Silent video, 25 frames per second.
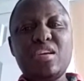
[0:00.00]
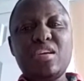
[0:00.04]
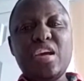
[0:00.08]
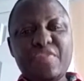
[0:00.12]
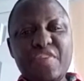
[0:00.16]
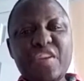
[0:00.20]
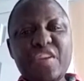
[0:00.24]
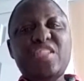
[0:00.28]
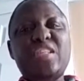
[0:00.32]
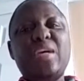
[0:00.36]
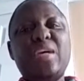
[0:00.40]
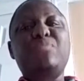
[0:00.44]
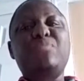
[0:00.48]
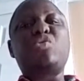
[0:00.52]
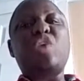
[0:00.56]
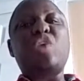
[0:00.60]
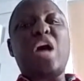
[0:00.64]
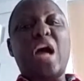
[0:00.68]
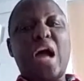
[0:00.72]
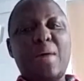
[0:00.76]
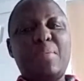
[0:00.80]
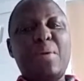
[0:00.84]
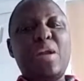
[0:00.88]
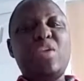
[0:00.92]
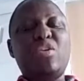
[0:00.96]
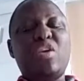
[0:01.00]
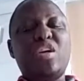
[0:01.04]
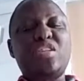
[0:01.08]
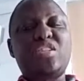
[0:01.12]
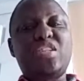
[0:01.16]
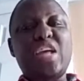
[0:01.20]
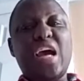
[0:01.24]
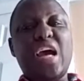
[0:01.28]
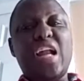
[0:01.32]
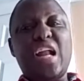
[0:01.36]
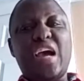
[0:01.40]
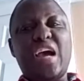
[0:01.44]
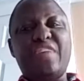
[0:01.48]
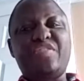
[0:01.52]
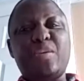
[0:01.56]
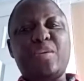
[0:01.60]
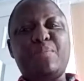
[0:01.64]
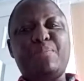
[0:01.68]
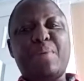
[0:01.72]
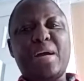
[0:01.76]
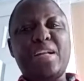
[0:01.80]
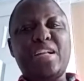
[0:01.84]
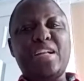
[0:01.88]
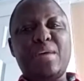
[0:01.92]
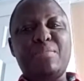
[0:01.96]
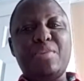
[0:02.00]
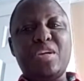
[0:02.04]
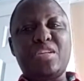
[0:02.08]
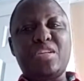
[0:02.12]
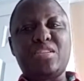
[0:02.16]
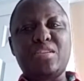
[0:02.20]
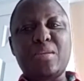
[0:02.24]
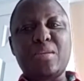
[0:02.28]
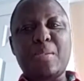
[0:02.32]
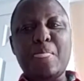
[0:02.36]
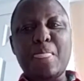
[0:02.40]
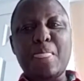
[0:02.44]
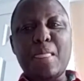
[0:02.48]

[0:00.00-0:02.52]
Even some Sahaba lost their lives in pandemics.